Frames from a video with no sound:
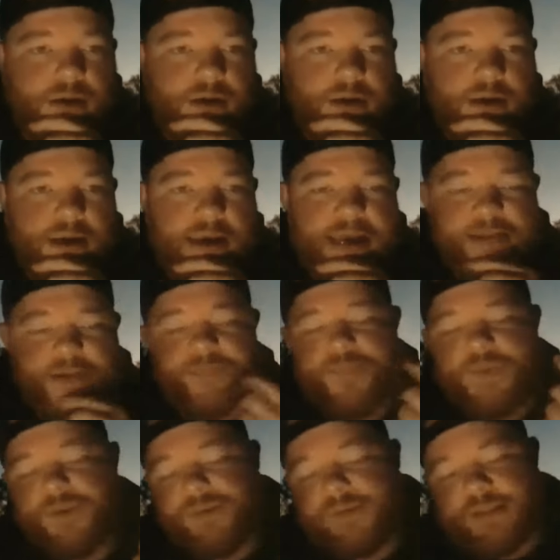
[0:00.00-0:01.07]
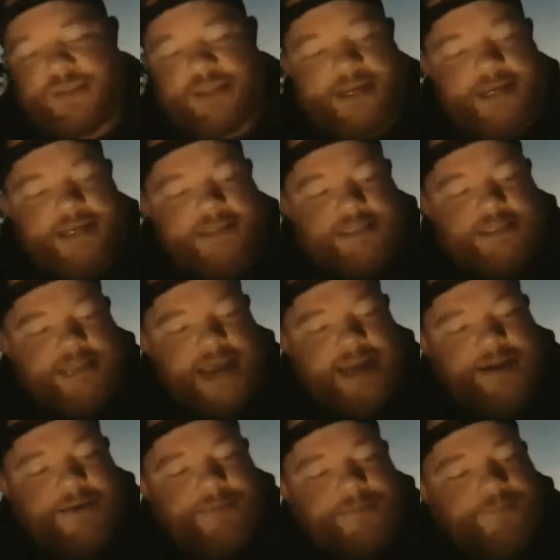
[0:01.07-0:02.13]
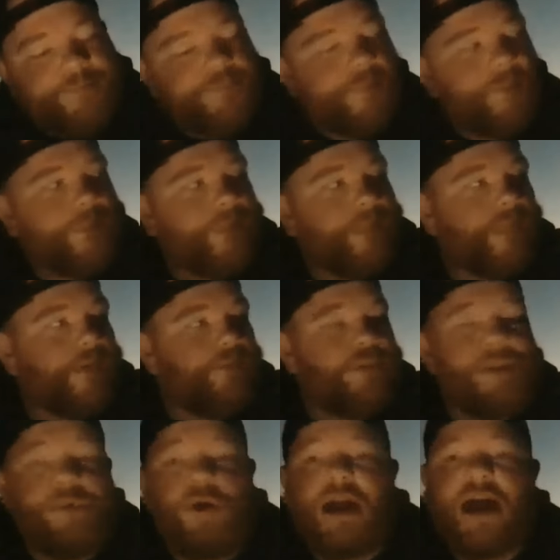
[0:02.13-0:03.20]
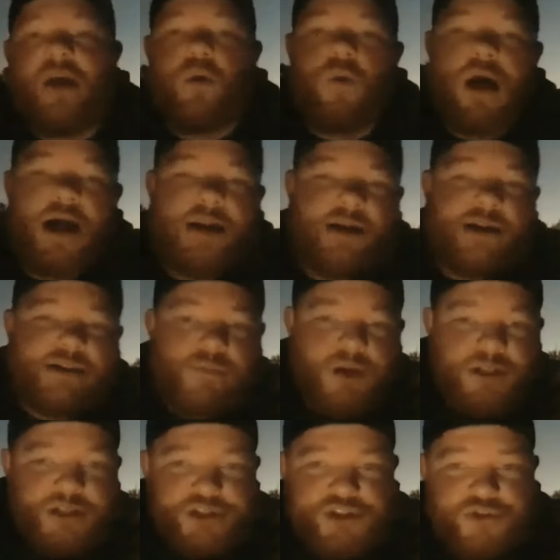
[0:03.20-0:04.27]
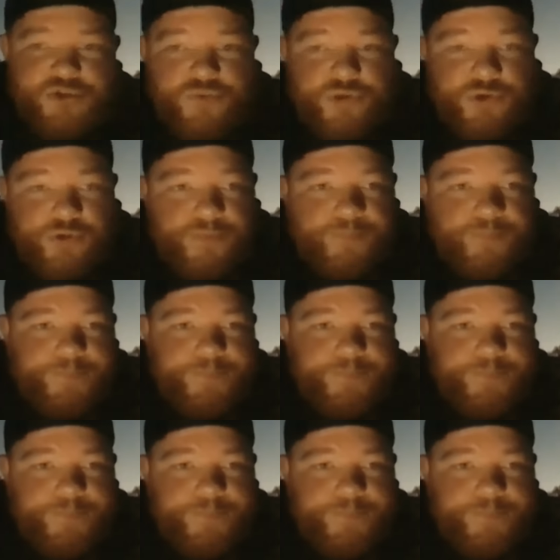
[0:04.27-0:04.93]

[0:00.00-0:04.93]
Yeah. The, the thing is, is like people got to want it as much as you do.